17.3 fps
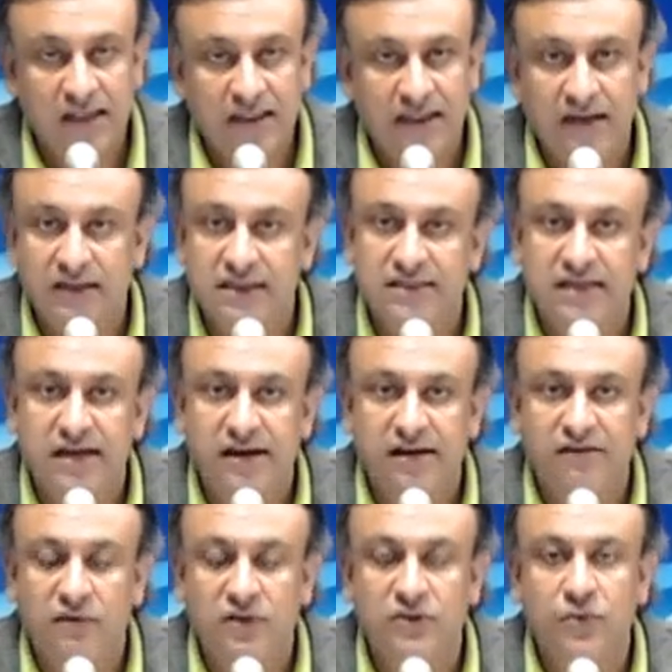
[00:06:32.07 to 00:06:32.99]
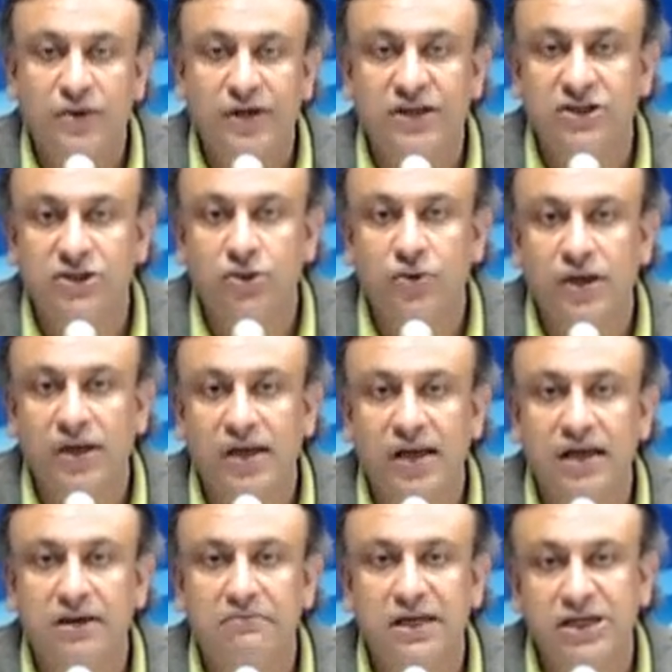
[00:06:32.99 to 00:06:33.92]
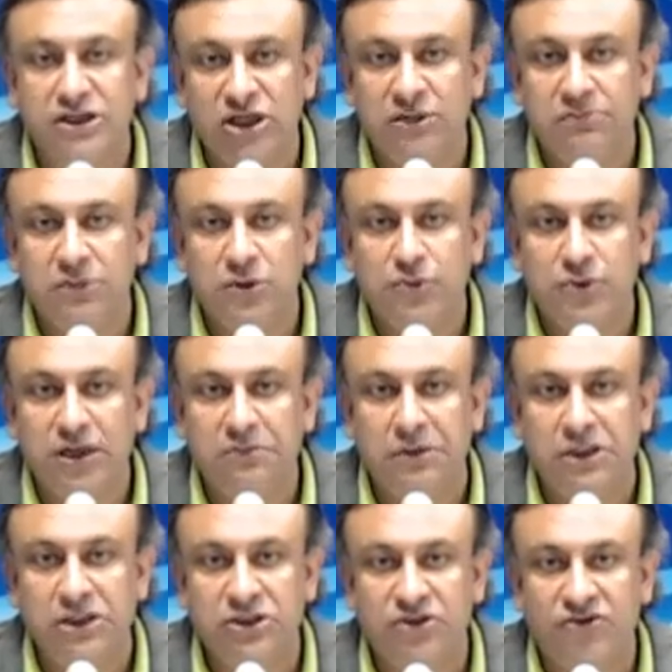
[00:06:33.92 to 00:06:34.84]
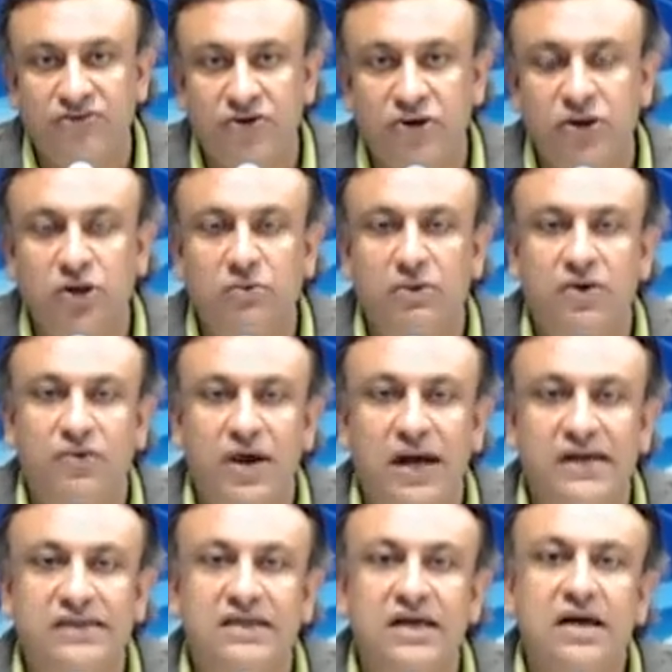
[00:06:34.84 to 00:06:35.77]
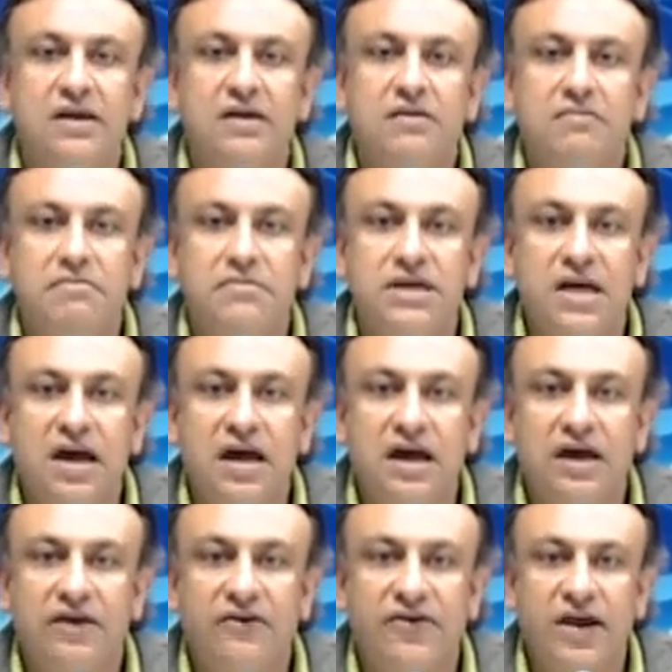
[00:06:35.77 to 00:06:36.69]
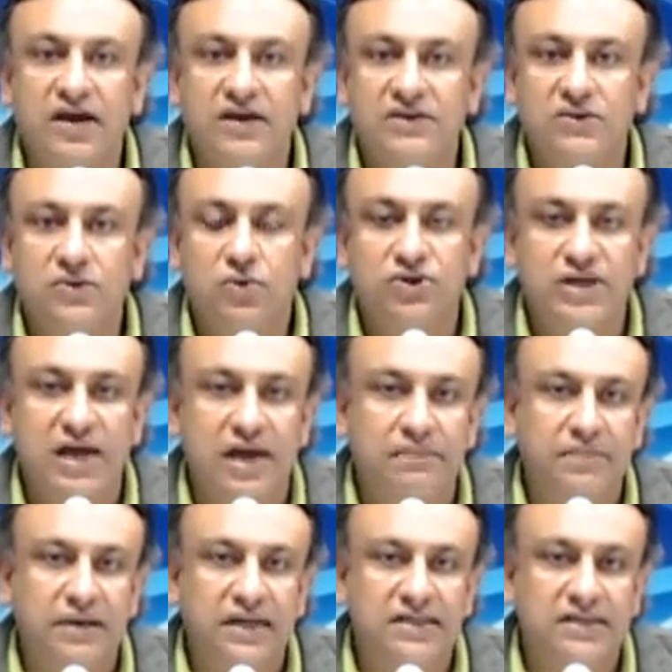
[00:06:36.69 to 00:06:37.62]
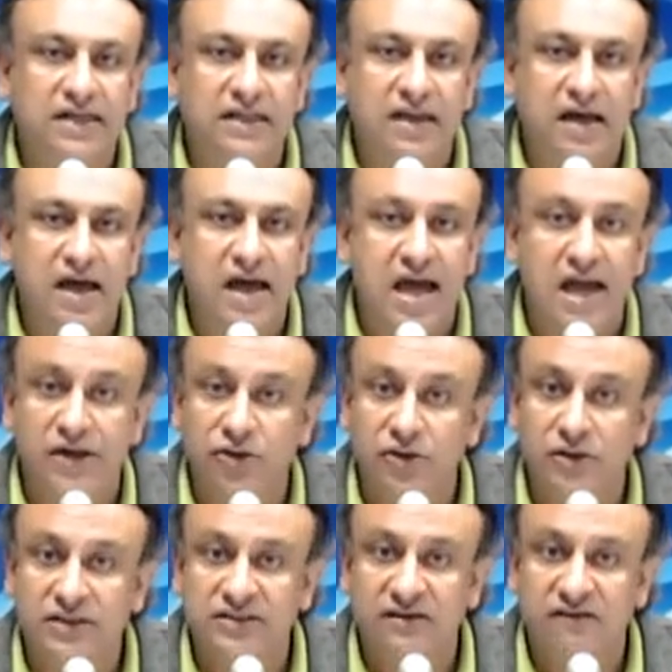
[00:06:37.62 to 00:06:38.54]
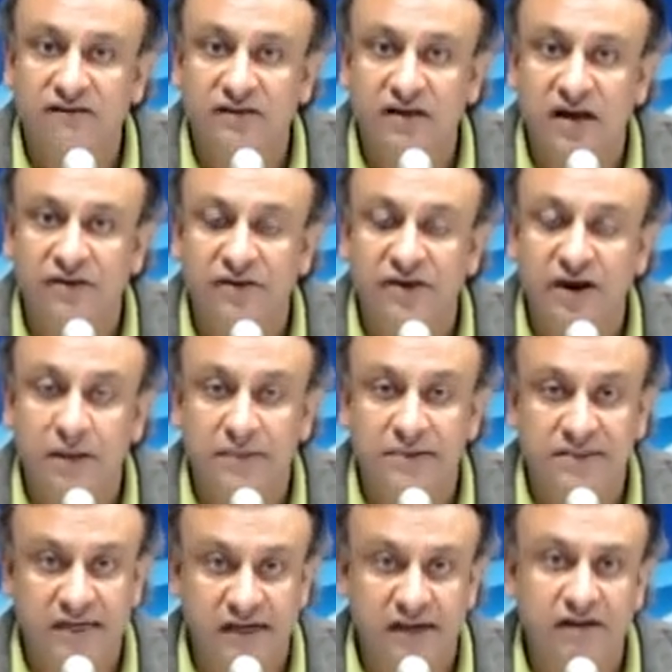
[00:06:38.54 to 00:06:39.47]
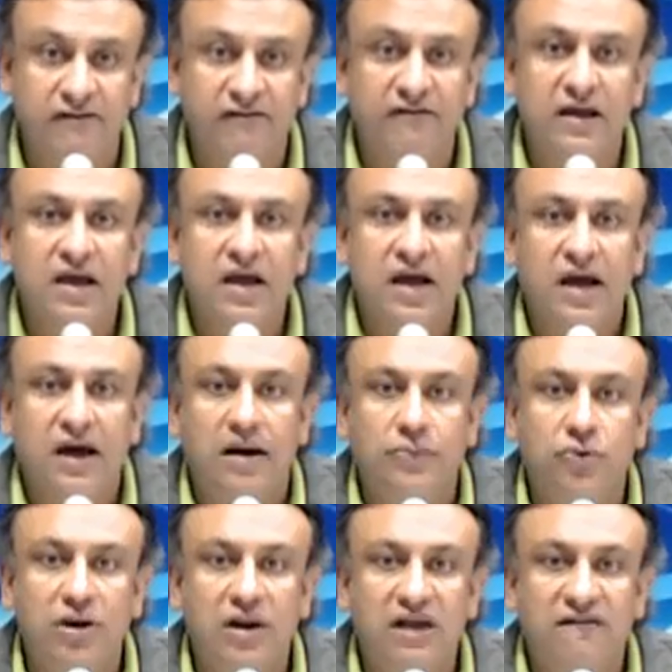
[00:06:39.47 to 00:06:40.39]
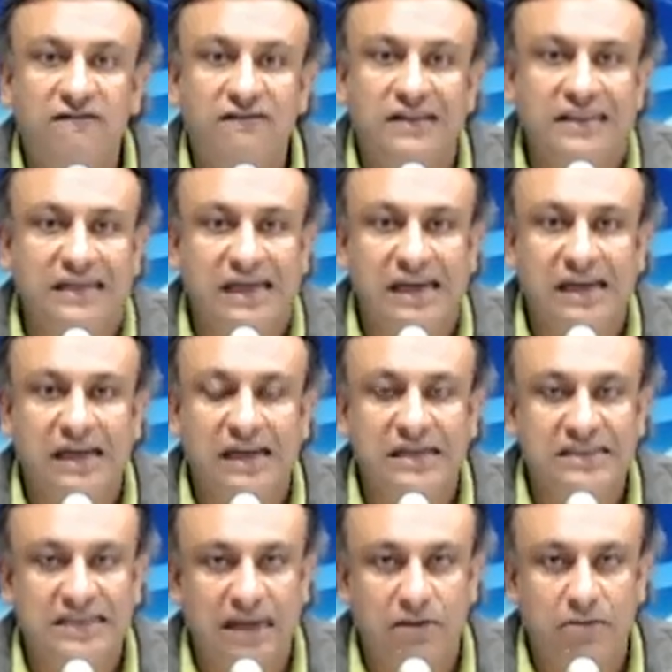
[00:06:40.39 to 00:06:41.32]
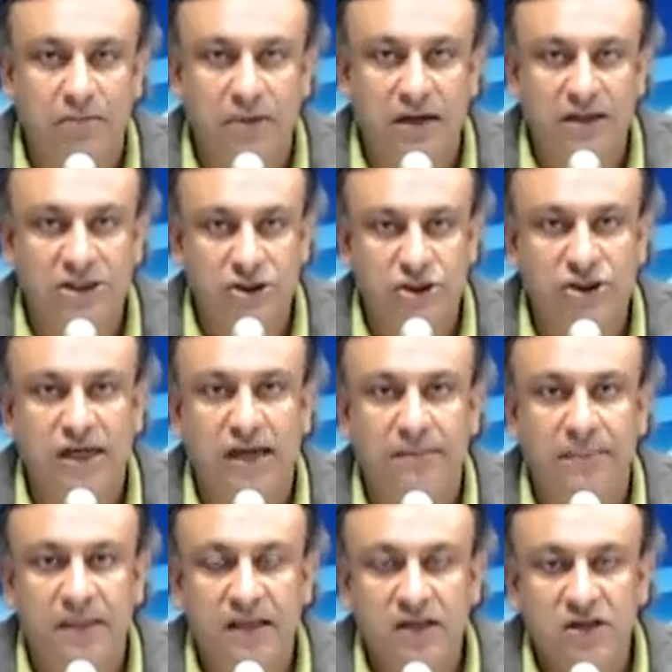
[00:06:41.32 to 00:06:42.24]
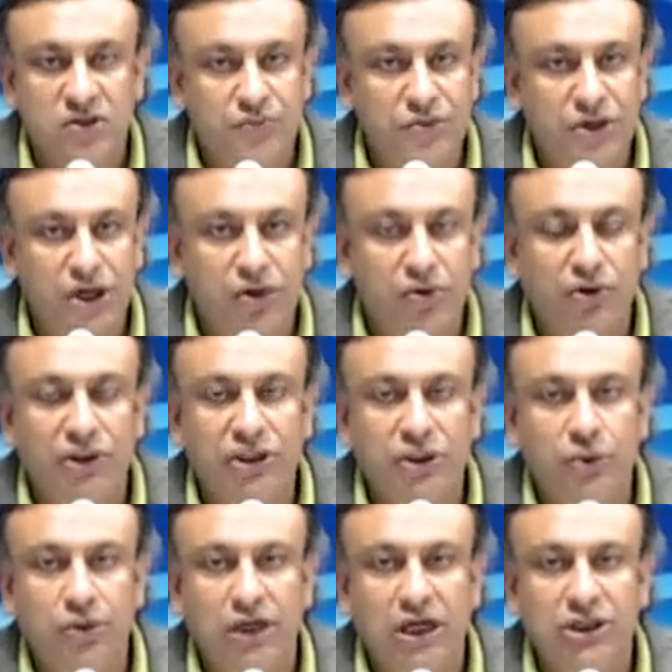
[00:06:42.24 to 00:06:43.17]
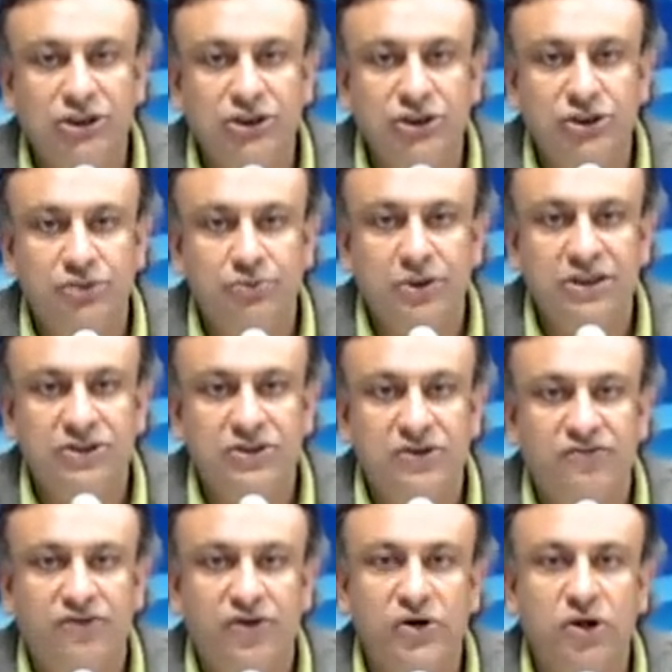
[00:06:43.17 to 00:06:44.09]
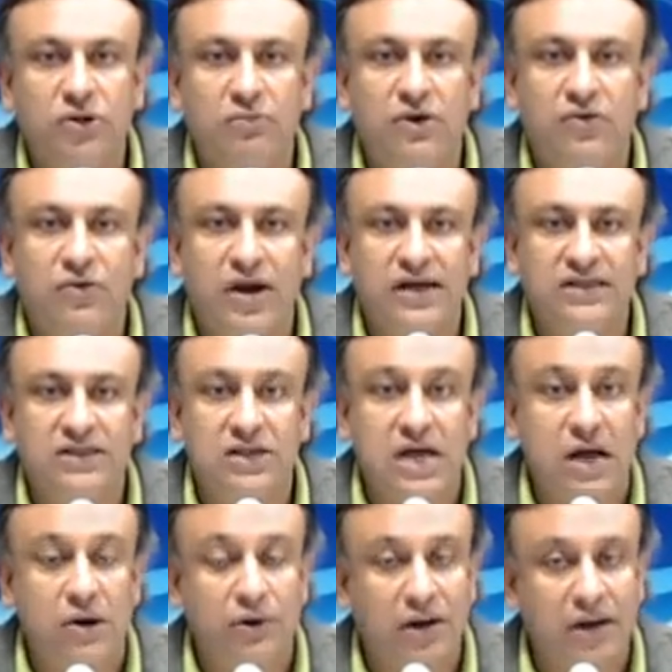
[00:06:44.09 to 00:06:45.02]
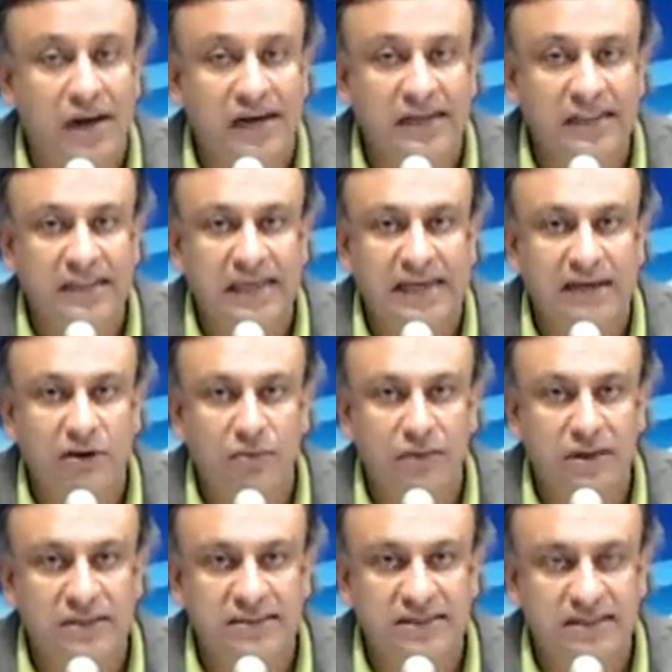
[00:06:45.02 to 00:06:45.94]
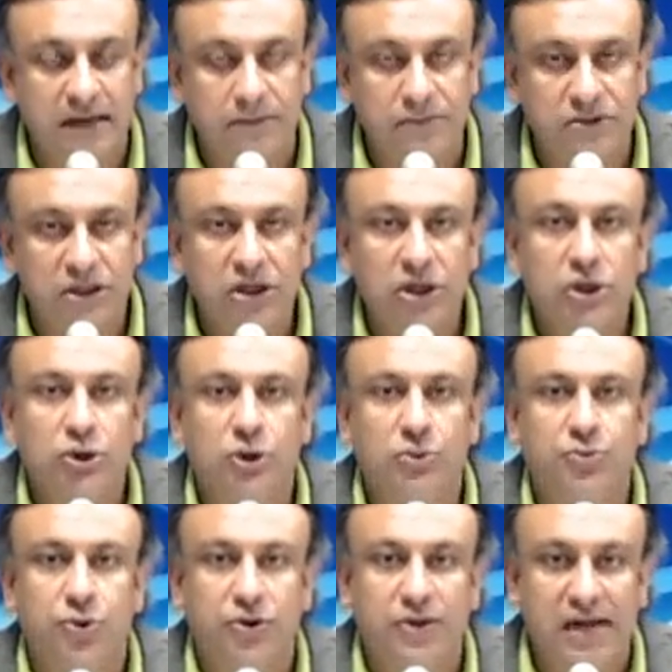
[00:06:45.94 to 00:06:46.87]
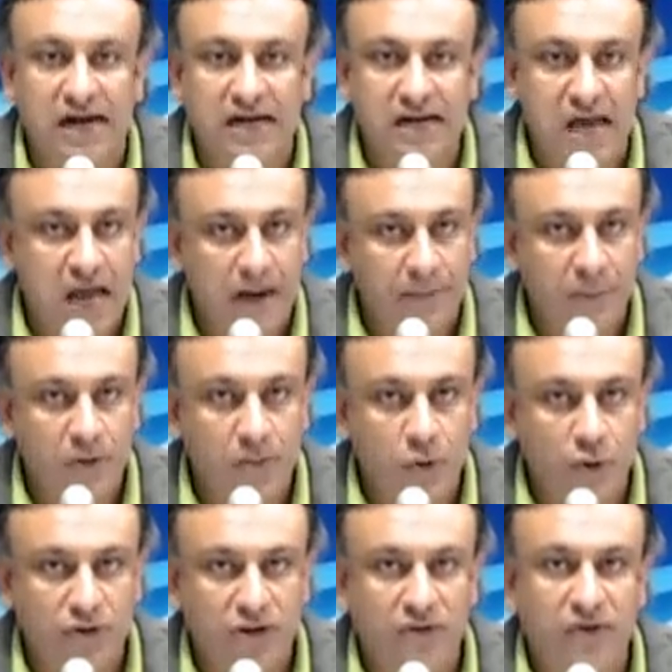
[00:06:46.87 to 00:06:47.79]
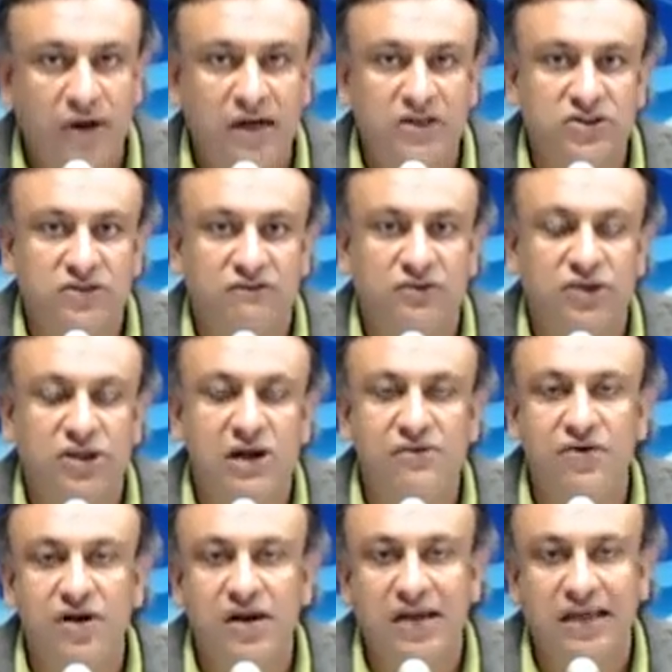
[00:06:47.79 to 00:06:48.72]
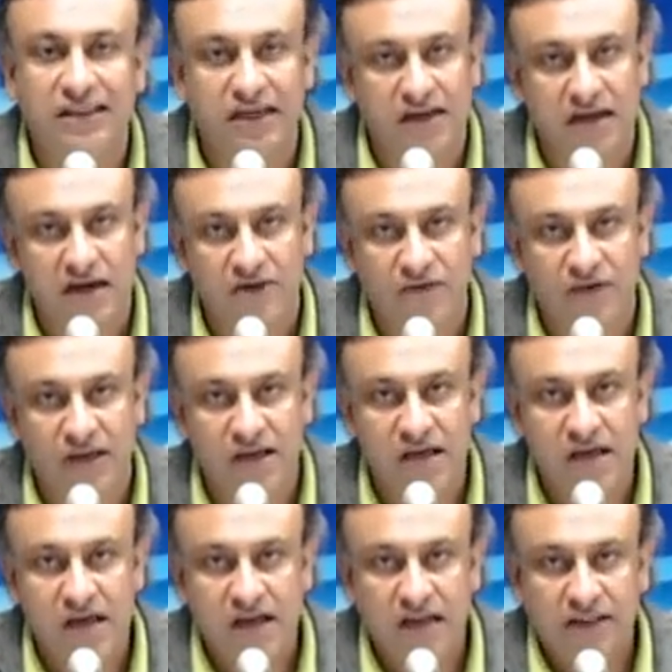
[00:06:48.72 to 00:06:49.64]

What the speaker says: The understanding was reached during a meeting between Minister for Human Rights Mia Riaz Hussain Pirzada and UNICEF country representative Abdullah Fadil in Islamabad today. Speaking on the occasion, the Minister for Human Rights outlined the government's steps to protect and promote the rights of children in the country.